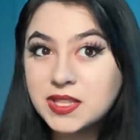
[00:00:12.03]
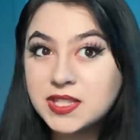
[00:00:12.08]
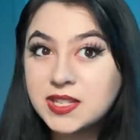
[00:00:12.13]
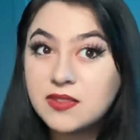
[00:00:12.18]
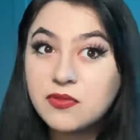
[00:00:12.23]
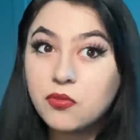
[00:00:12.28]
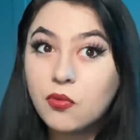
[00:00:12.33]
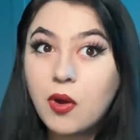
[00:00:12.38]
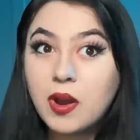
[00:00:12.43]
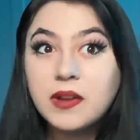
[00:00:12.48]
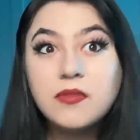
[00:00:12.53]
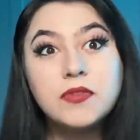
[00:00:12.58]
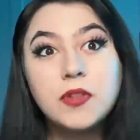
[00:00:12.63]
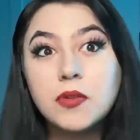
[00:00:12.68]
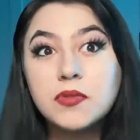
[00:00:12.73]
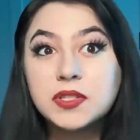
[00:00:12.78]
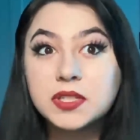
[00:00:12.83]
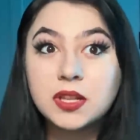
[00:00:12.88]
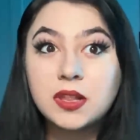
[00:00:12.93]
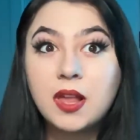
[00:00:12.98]
if one of
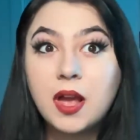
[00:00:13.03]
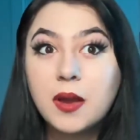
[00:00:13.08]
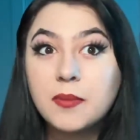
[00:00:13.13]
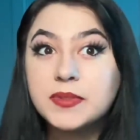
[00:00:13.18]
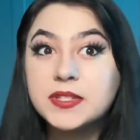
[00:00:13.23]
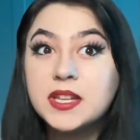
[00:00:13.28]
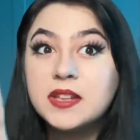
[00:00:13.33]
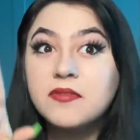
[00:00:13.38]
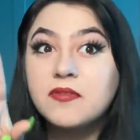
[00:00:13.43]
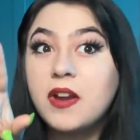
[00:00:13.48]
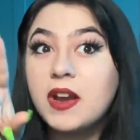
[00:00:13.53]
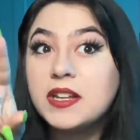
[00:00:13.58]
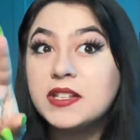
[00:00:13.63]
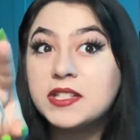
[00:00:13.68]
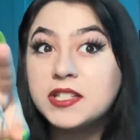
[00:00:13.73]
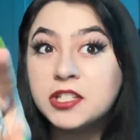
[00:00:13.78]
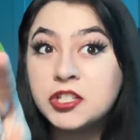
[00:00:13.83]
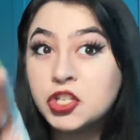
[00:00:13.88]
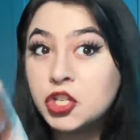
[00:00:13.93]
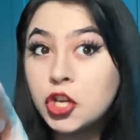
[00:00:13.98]
those clubs invites
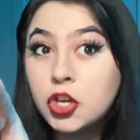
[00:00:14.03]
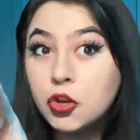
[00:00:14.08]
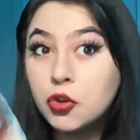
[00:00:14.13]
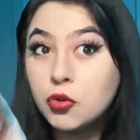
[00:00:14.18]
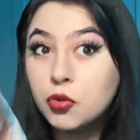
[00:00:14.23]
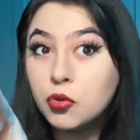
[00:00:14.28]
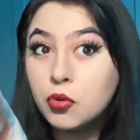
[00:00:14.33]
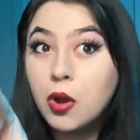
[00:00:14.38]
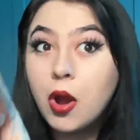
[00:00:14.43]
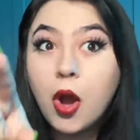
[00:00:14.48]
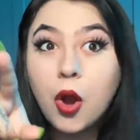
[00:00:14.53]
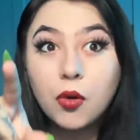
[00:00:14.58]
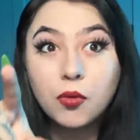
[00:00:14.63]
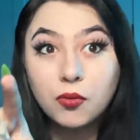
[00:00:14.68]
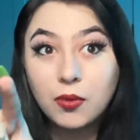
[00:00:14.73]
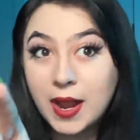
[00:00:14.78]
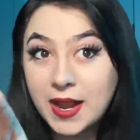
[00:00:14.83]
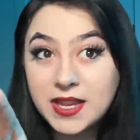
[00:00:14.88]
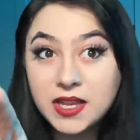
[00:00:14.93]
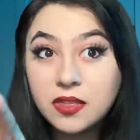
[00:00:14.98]
you, a
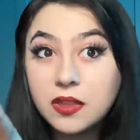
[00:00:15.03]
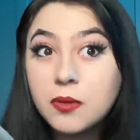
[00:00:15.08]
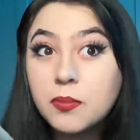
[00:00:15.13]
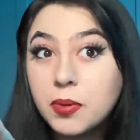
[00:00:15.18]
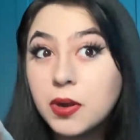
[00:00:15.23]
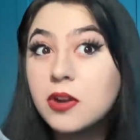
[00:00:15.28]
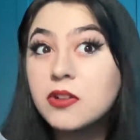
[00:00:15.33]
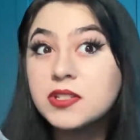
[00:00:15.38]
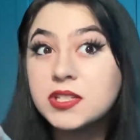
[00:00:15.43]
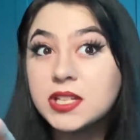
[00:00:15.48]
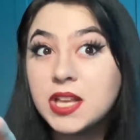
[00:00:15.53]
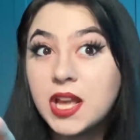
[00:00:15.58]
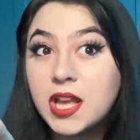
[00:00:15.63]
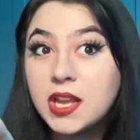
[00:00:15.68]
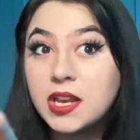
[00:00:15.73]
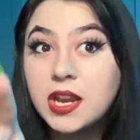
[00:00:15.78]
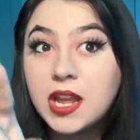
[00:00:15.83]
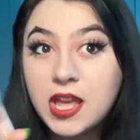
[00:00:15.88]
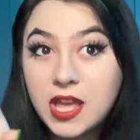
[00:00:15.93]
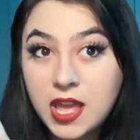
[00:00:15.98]
regular
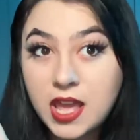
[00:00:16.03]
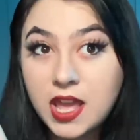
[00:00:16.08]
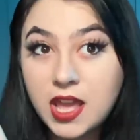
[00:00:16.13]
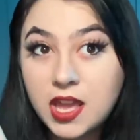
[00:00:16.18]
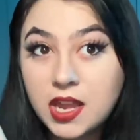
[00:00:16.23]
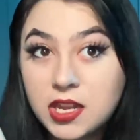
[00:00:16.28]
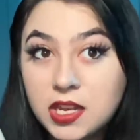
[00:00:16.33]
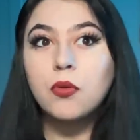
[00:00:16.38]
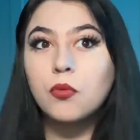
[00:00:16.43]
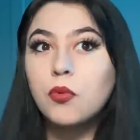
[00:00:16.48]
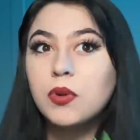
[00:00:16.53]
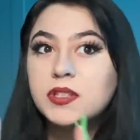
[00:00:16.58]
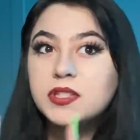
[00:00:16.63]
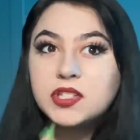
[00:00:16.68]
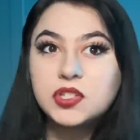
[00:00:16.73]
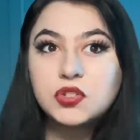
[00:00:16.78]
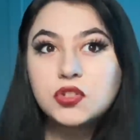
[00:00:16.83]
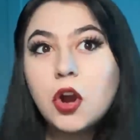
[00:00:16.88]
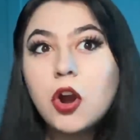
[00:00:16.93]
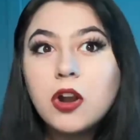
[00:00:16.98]
person, in? What
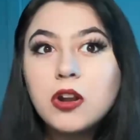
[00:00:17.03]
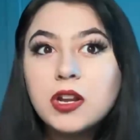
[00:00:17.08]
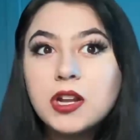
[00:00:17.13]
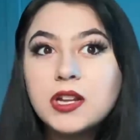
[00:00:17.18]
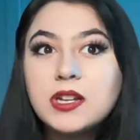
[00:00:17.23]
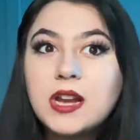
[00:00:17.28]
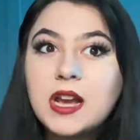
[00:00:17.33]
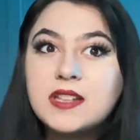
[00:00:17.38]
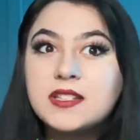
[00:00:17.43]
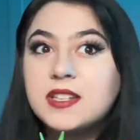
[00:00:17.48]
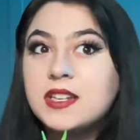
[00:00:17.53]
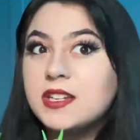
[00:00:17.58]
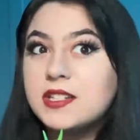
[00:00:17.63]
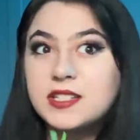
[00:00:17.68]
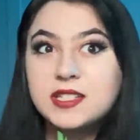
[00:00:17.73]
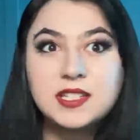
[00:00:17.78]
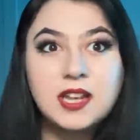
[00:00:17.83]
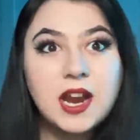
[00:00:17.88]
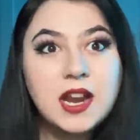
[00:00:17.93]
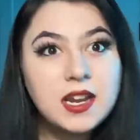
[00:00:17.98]
started as an
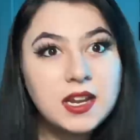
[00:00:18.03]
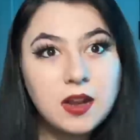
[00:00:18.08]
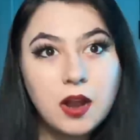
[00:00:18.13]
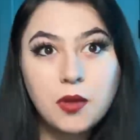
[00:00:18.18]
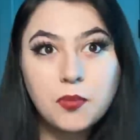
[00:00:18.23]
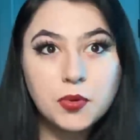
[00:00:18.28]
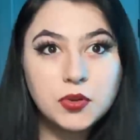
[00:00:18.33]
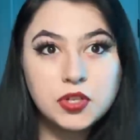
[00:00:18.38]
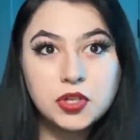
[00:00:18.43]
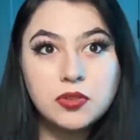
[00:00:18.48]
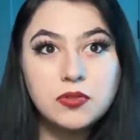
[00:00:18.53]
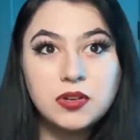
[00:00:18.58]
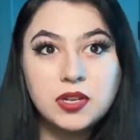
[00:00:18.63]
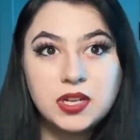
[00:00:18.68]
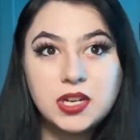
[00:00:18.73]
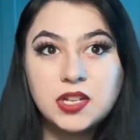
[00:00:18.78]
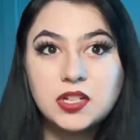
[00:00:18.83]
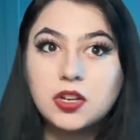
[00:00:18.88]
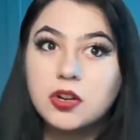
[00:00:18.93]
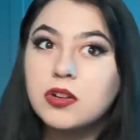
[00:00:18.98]
exciting
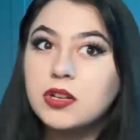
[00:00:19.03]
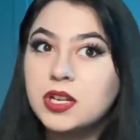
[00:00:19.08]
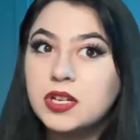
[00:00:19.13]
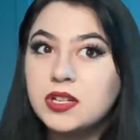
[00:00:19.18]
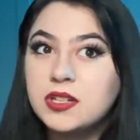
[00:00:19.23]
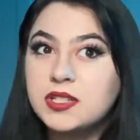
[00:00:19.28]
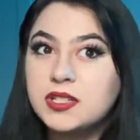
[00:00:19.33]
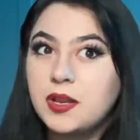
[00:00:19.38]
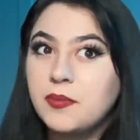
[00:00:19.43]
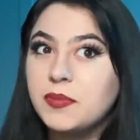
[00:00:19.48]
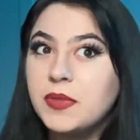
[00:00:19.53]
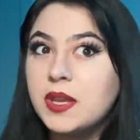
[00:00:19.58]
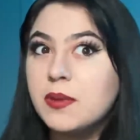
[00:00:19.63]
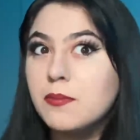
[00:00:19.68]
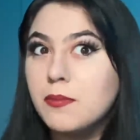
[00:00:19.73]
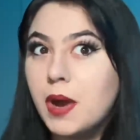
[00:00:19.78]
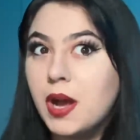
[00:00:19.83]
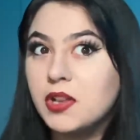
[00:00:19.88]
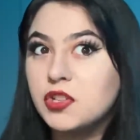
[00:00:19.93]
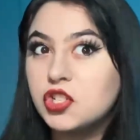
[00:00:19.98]
opportunity turned into something
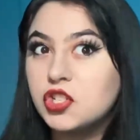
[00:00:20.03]
much